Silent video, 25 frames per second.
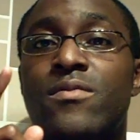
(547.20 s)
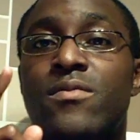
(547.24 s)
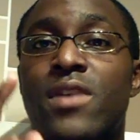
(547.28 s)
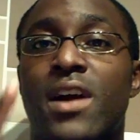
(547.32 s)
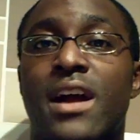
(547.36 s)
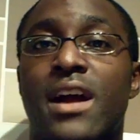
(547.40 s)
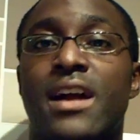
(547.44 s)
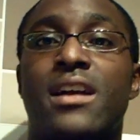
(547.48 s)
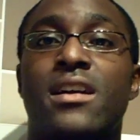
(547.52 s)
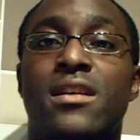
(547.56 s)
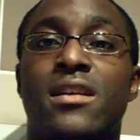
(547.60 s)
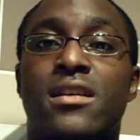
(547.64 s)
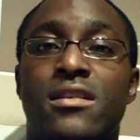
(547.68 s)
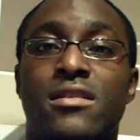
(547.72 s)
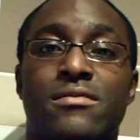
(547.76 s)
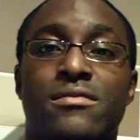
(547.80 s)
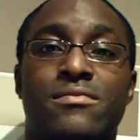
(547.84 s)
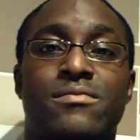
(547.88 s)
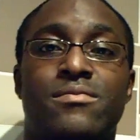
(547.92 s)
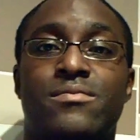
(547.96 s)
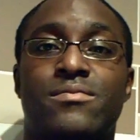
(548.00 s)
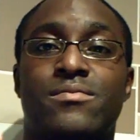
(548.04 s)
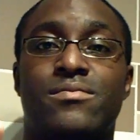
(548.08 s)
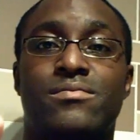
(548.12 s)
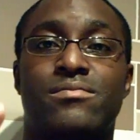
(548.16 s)
via
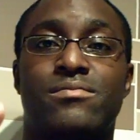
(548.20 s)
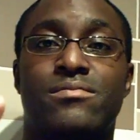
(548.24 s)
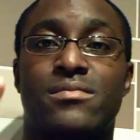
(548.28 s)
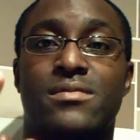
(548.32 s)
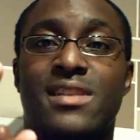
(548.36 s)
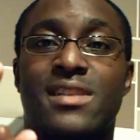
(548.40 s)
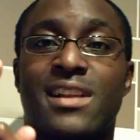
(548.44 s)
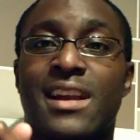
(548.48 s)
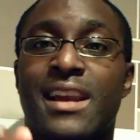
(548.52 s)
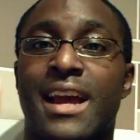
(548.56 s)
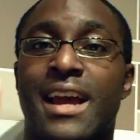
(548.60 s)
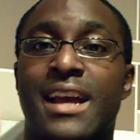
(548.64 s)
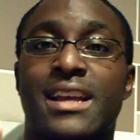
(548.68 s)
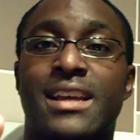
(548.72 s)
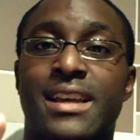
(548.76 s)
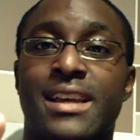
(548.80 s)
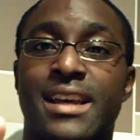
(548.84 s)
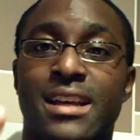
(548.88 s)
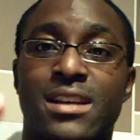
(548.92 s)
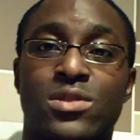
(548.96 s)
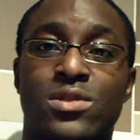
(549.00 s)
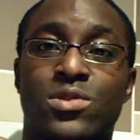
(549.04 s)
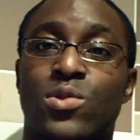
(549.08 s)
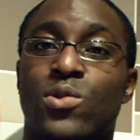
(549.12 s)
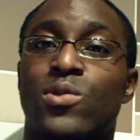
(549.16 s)
leg
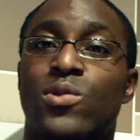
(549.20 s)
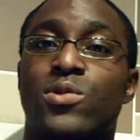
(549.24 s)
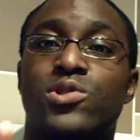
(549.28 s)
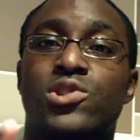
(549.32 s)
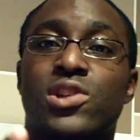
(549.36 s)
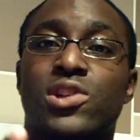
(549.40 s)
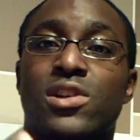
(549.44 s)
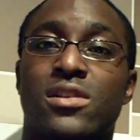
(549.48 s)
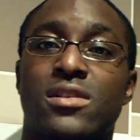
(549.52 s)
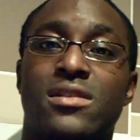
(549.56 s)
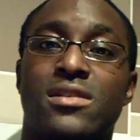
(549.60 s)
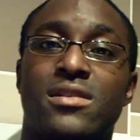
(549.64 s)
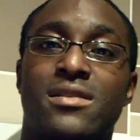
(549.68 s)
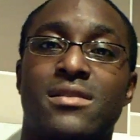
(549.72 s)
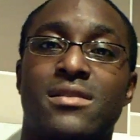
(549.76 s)
kick torture.